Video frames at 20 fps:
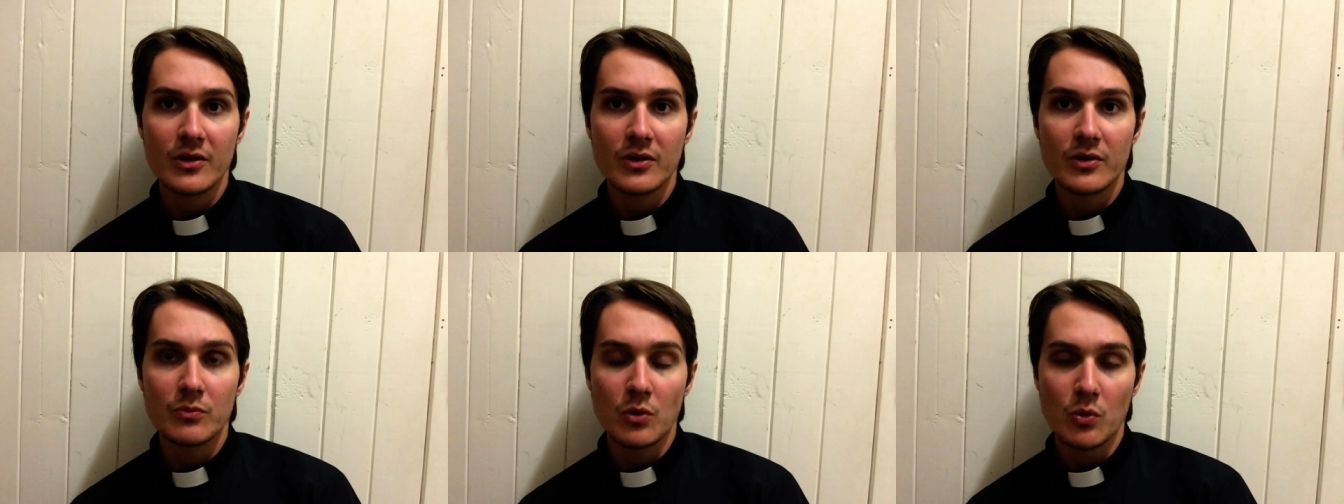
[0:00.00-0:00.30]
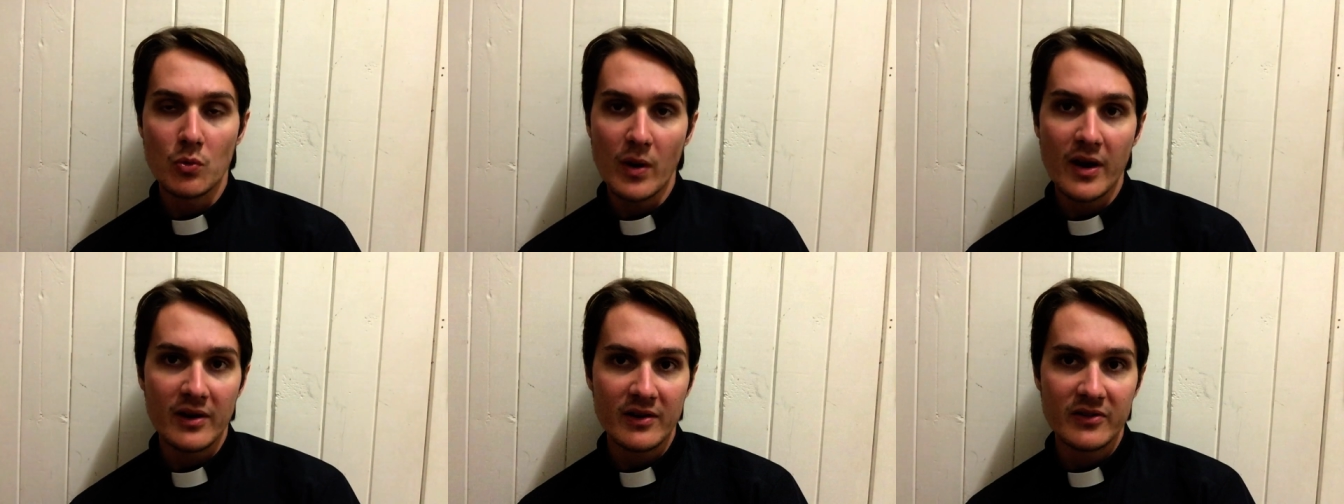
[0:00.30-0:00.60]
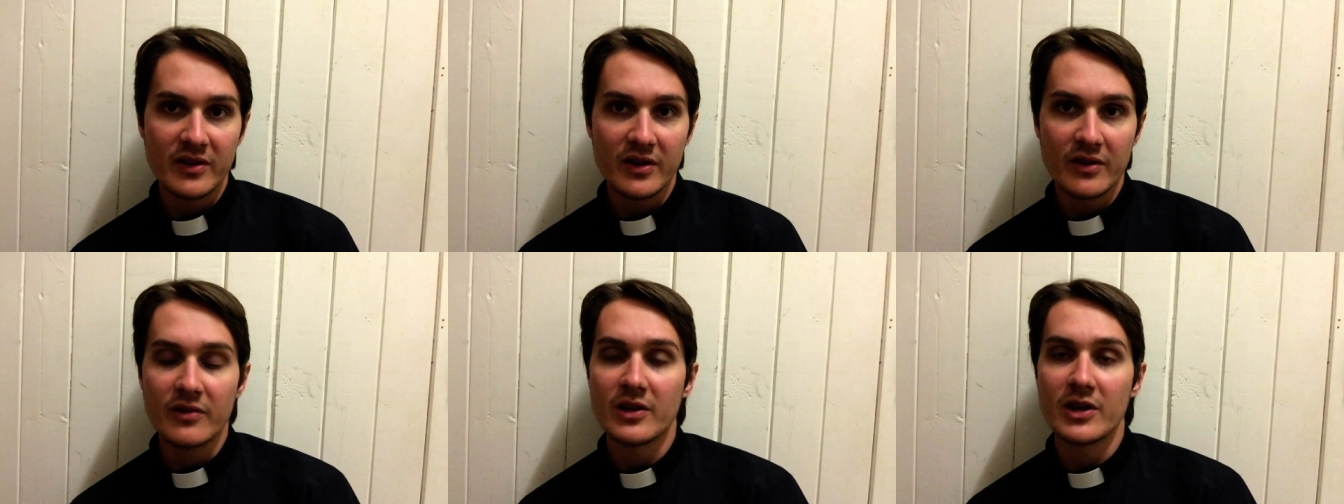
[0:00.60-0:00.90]
where
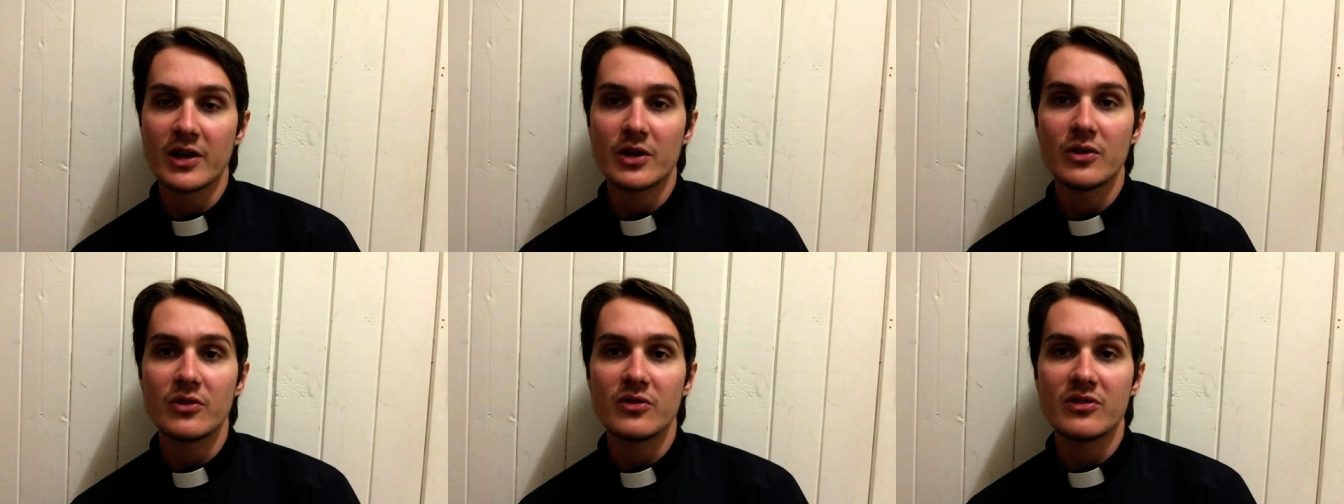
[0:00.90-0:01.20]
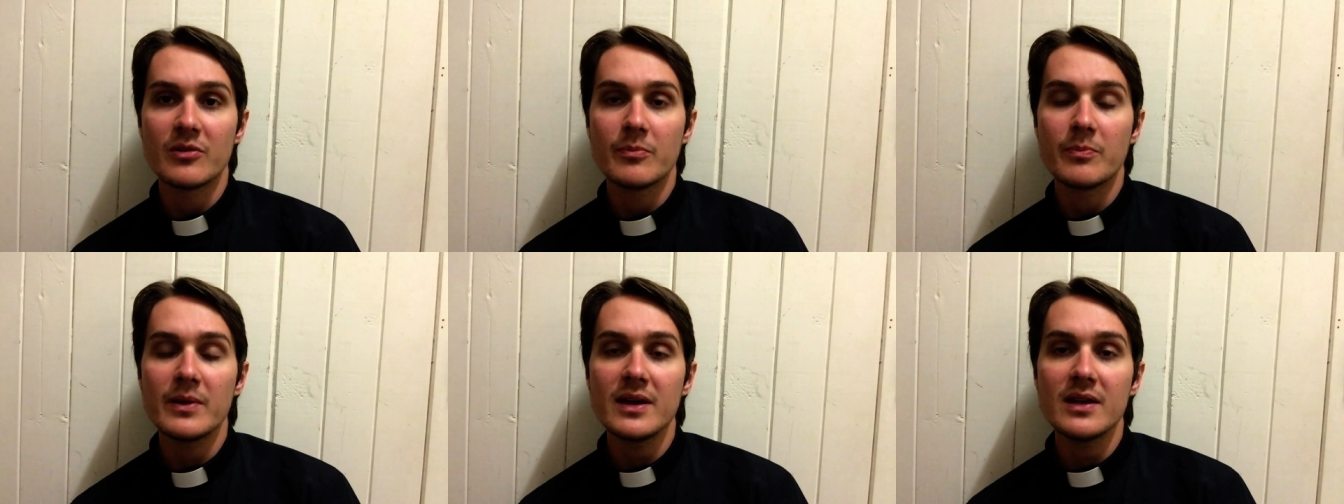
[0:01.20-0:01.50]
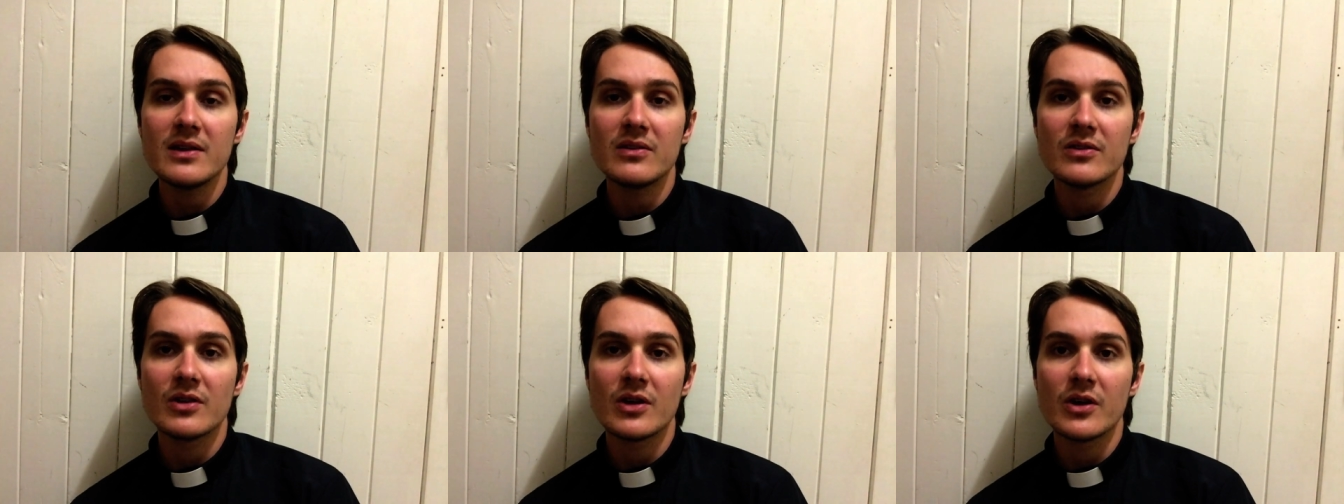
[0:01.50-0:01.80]
Assyria used to
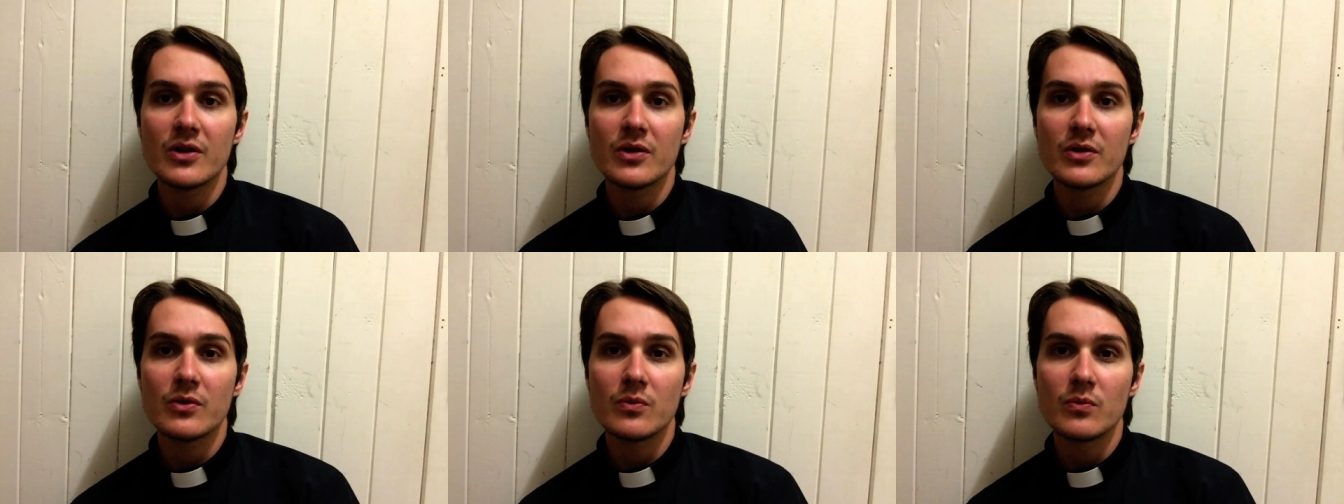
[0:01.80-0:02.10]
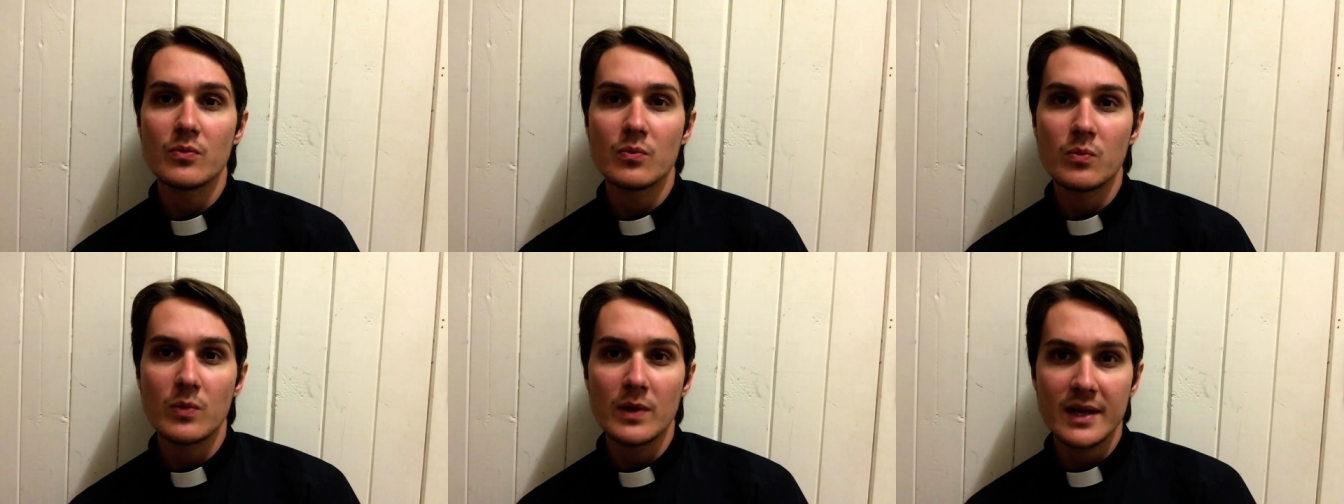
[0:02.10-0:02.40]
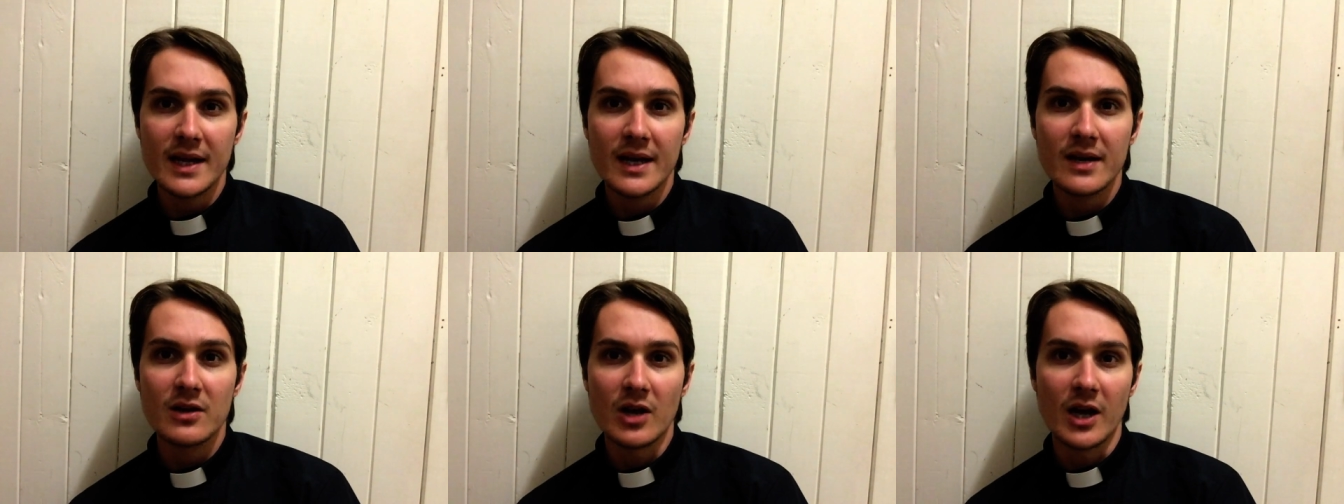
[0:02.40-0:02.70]
be, so we
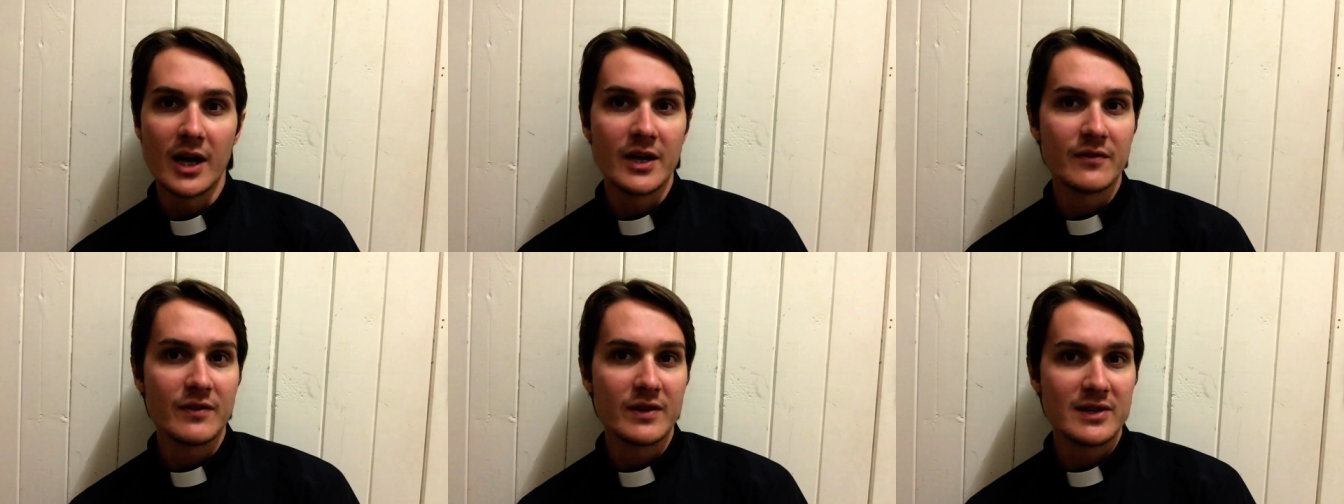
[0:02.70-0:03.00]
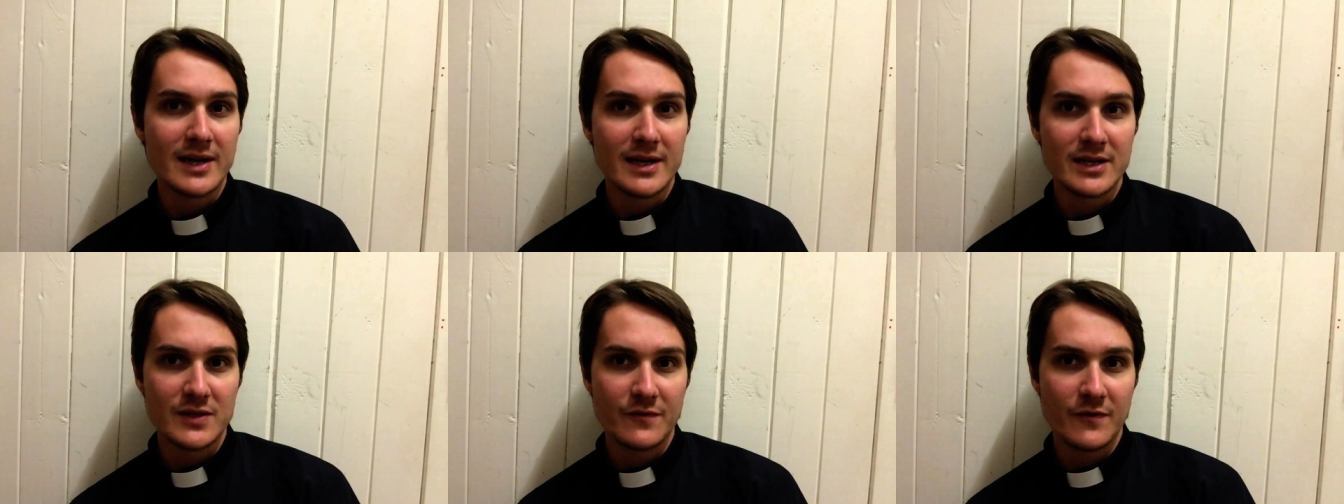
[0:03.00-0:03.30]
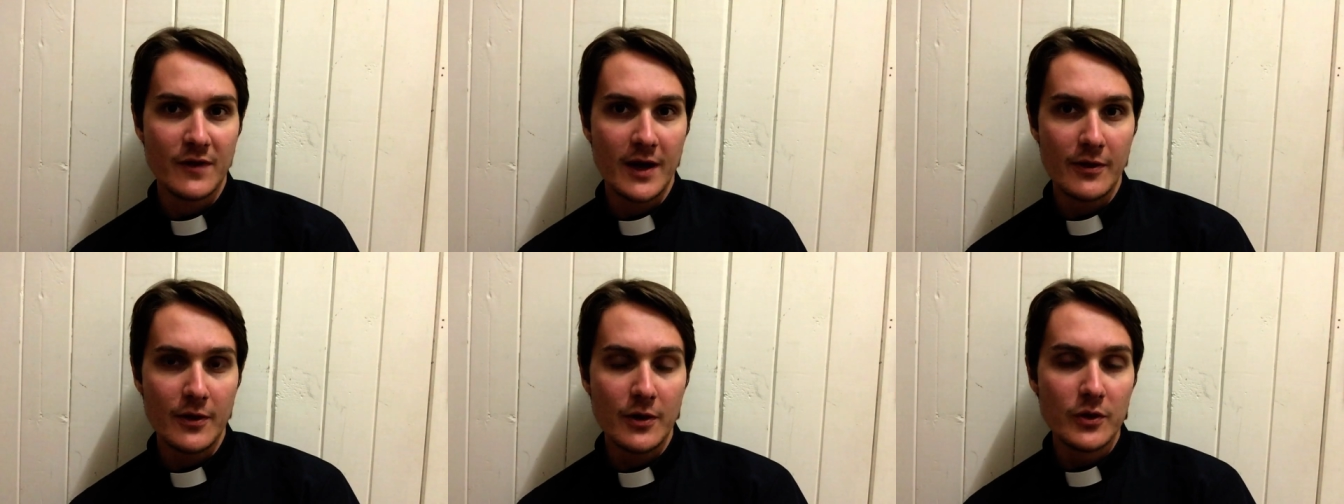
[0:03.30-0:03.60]
can kind of
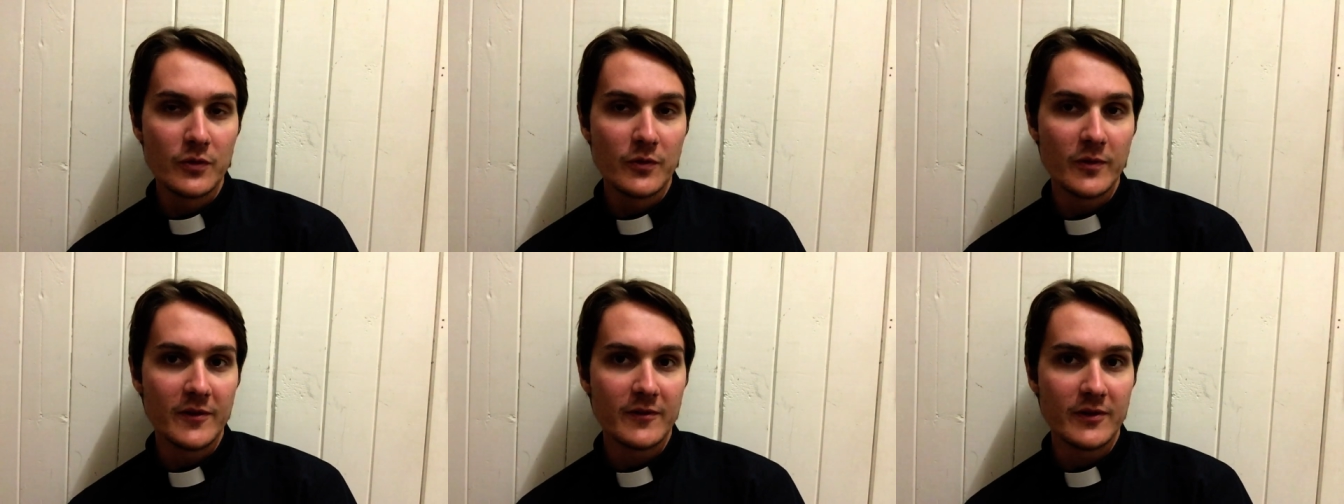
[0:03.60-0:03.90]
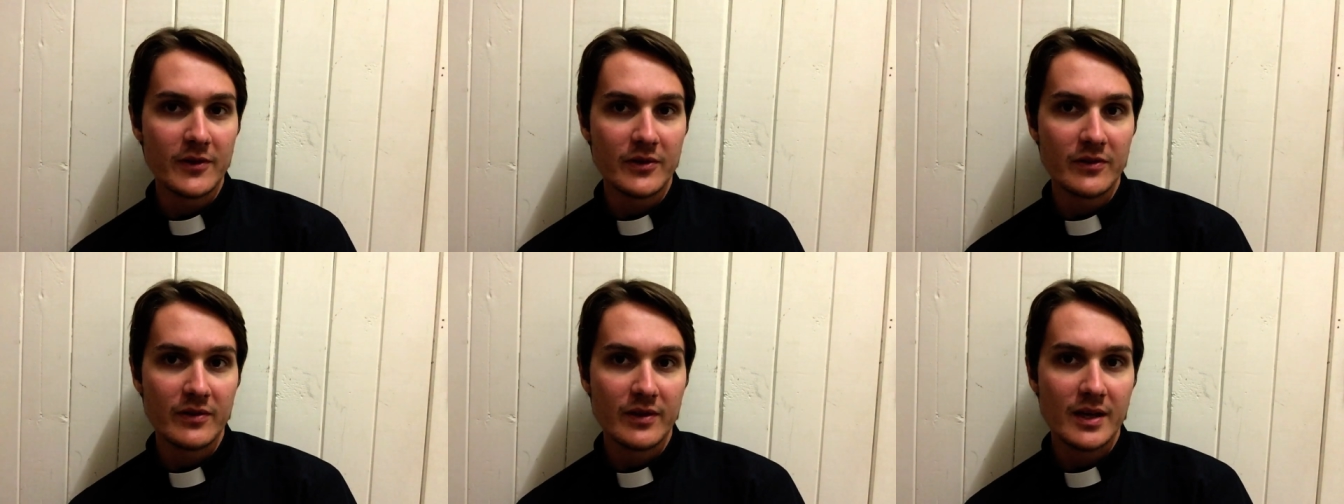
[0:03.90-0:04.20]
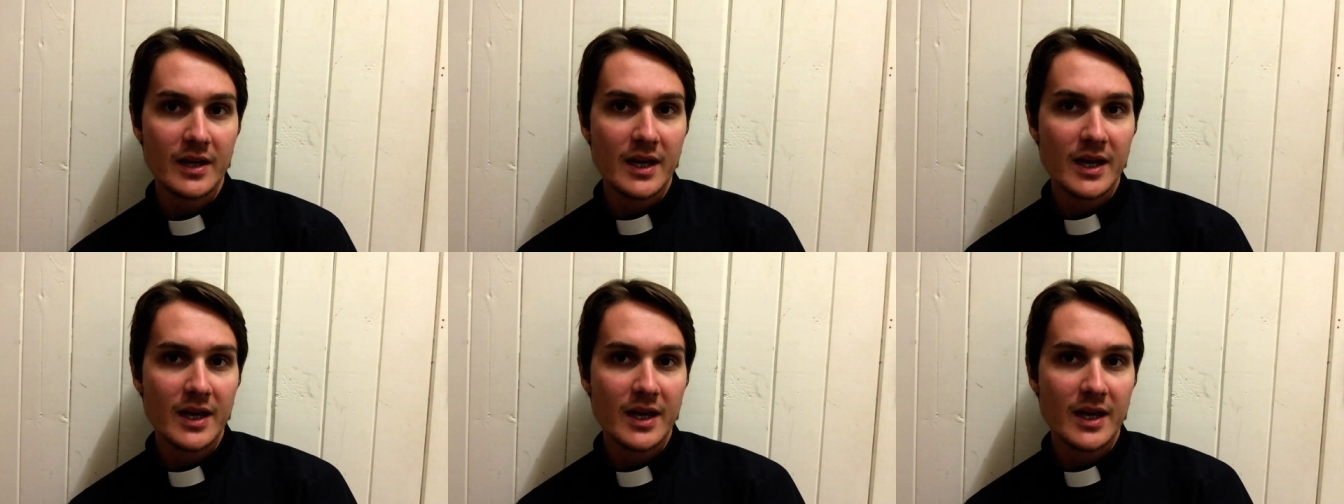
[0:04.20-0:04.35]
identify those rivers.